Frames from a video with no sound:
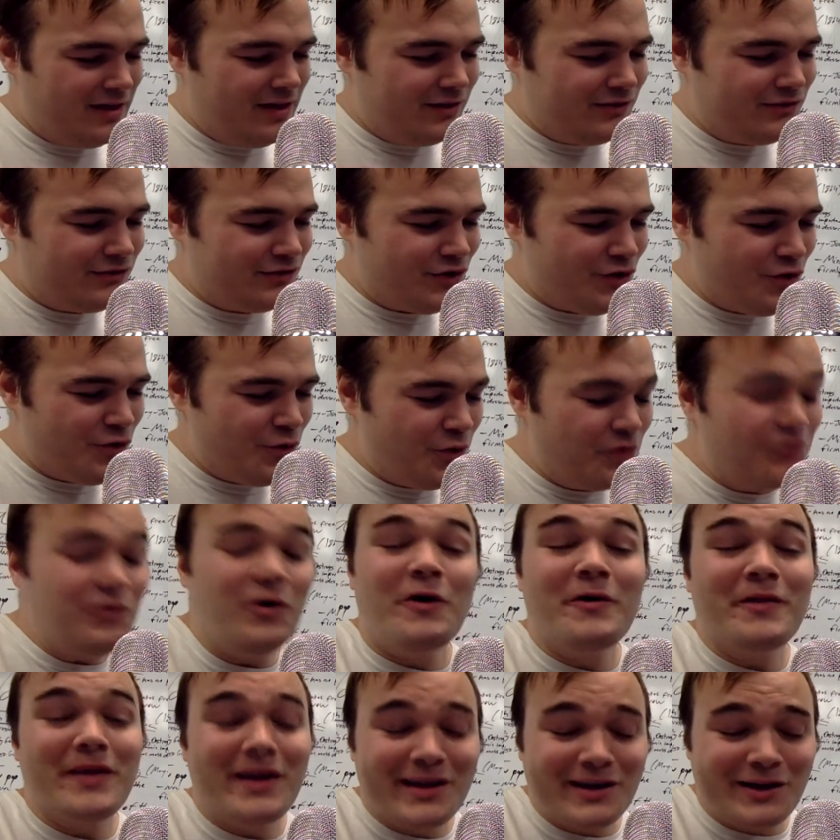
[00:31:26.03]
So with
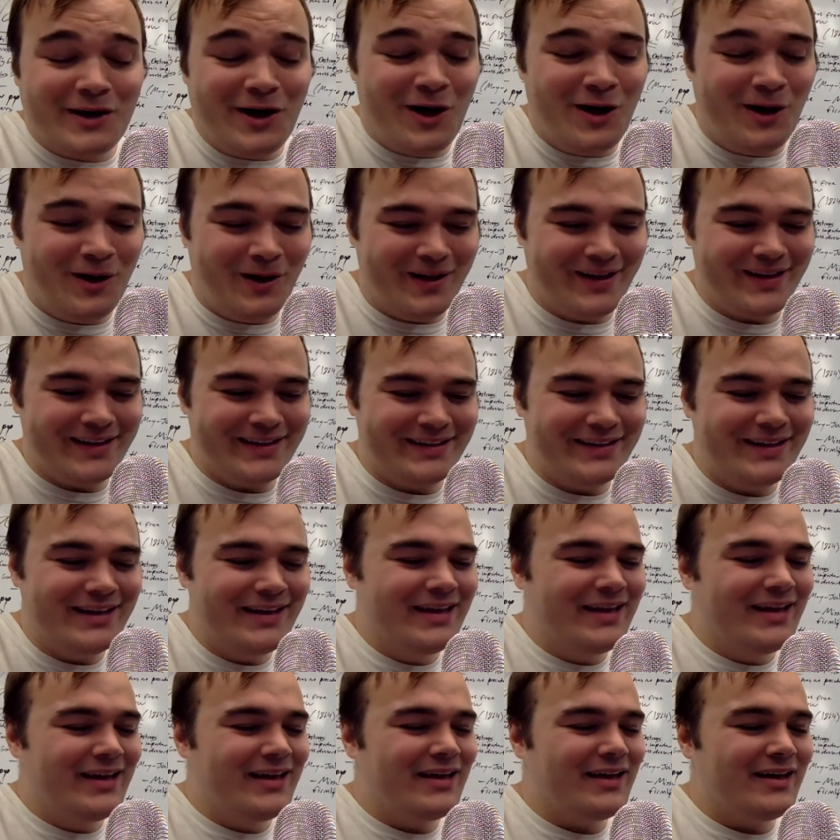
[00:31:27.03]
all that gone,
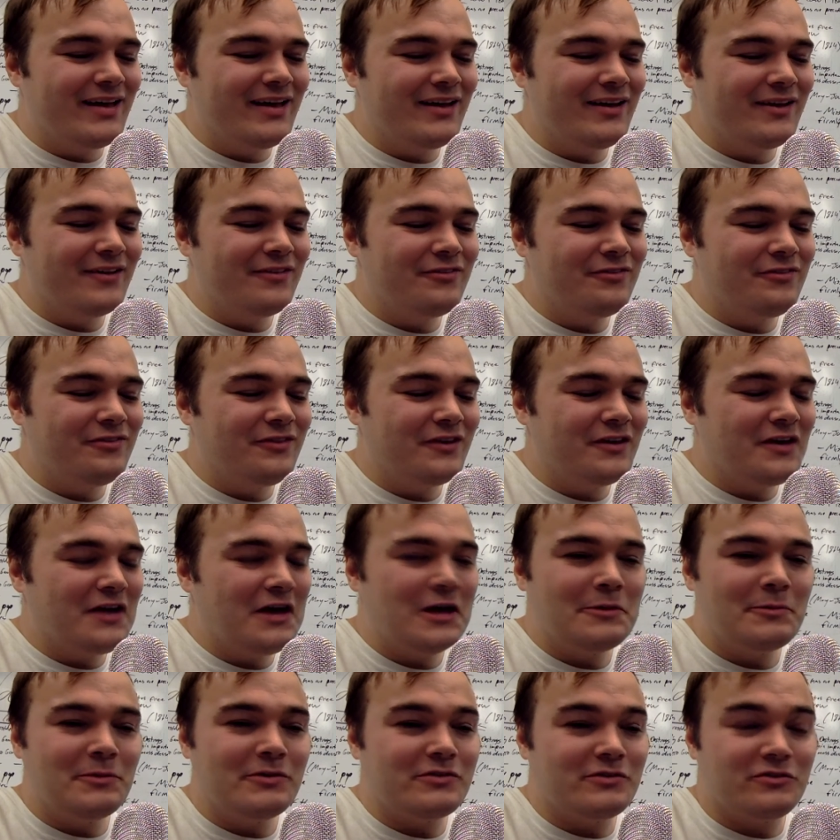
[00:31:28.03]
the
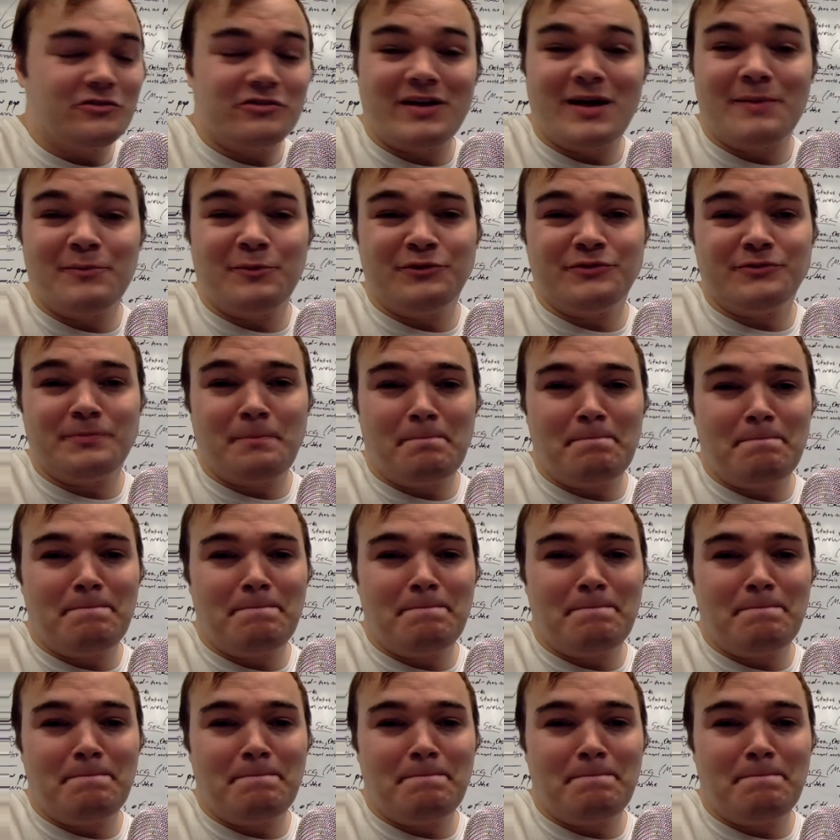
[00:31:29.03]
economy's in shambles.